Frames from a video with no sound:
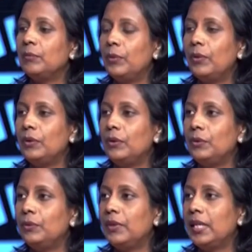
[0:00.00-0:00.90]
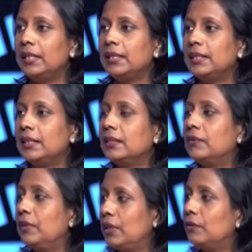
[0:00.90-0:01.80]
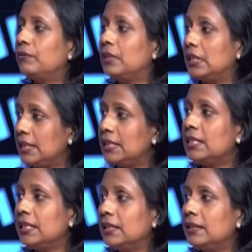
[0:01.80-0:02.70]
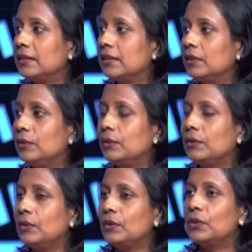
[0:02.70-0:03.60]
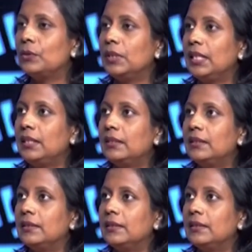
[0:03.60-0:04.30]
important to find the correct way of teaching it, you know, so that